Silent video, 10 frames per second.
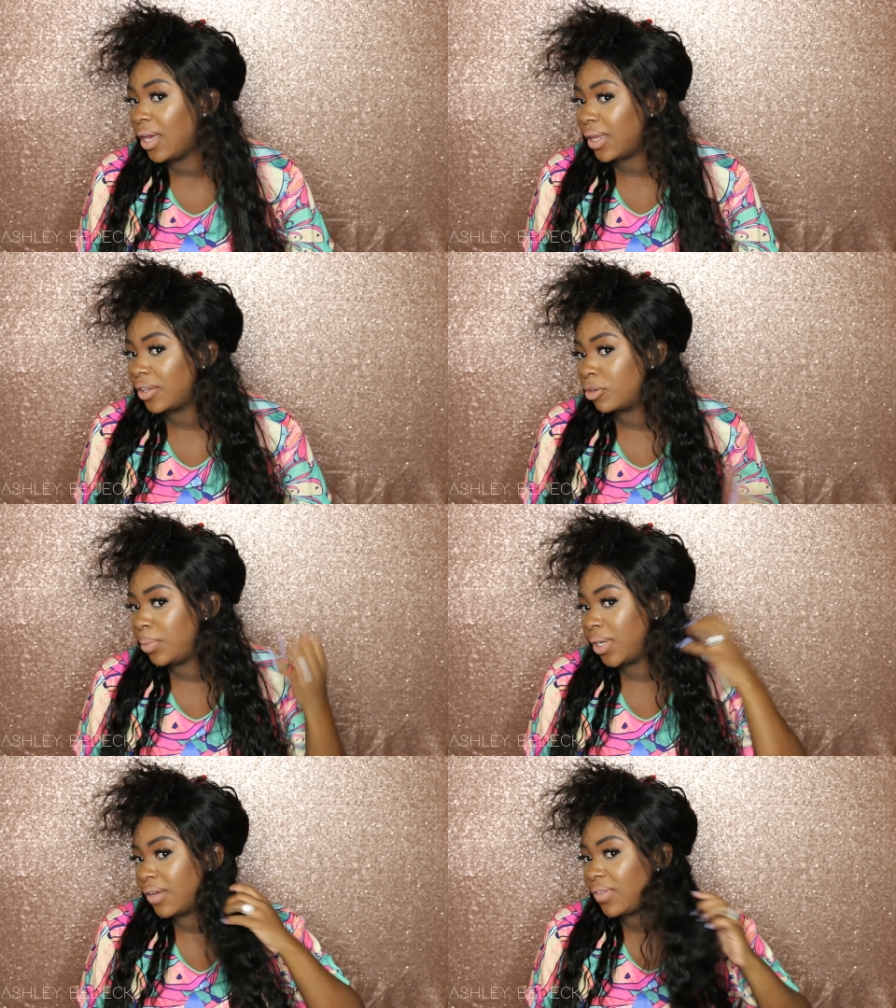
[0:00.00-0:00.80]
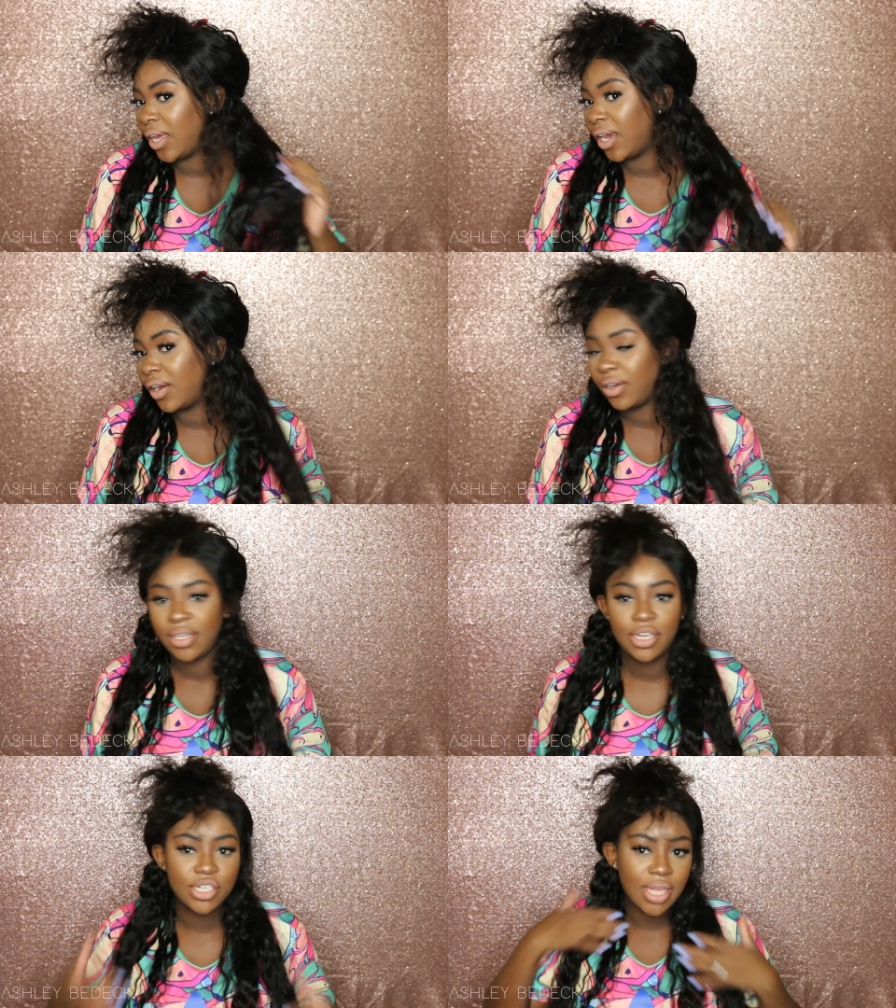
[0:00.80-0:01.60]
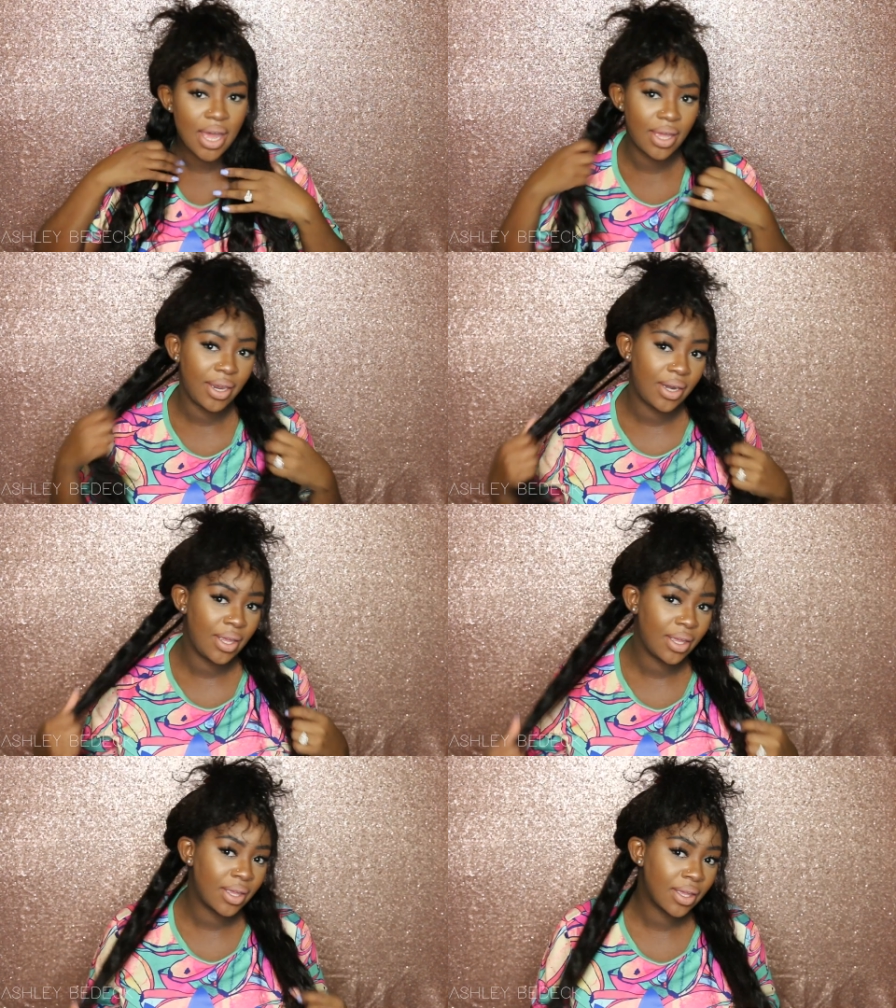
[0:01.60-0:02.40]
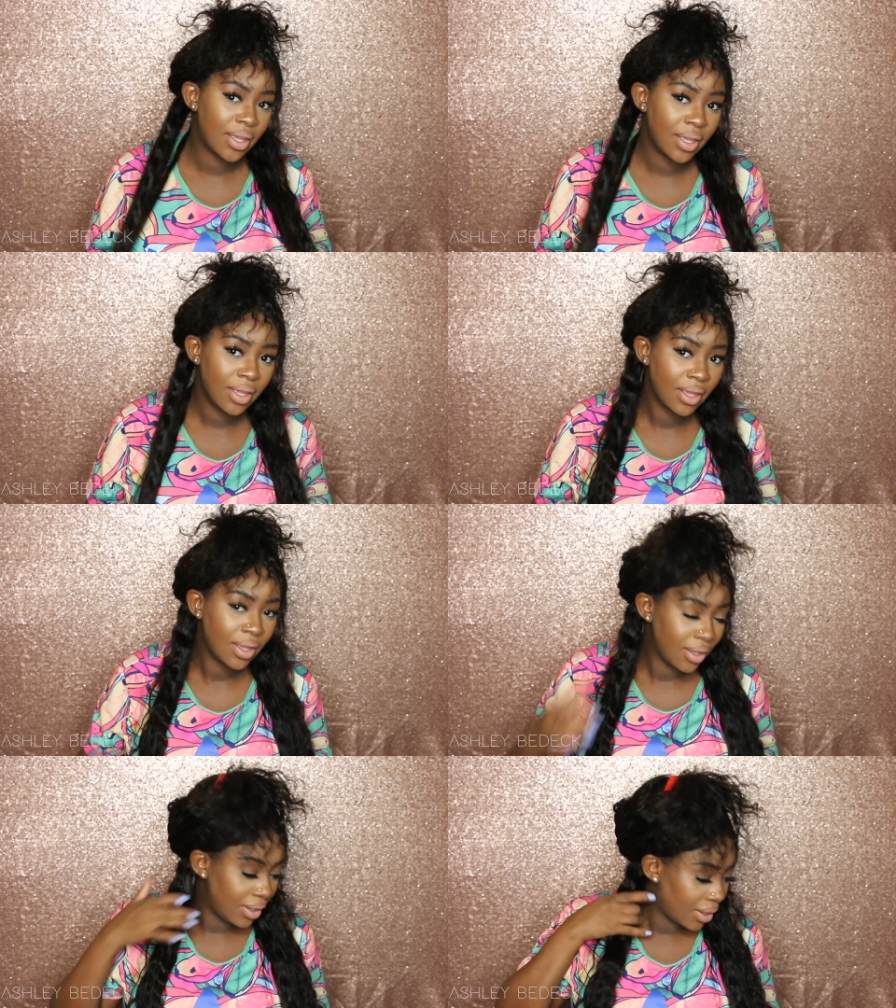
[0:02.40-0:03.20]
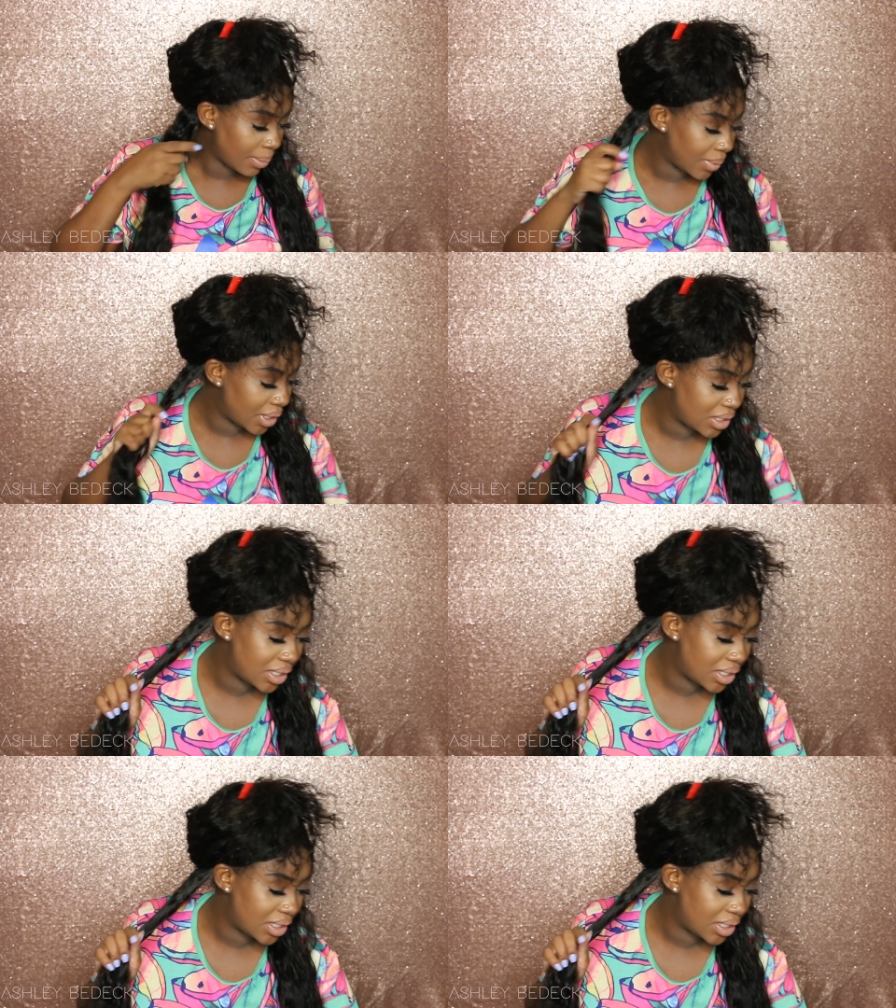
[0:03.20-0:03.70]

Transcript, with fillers: a little bit of the hair on each side. I'm going to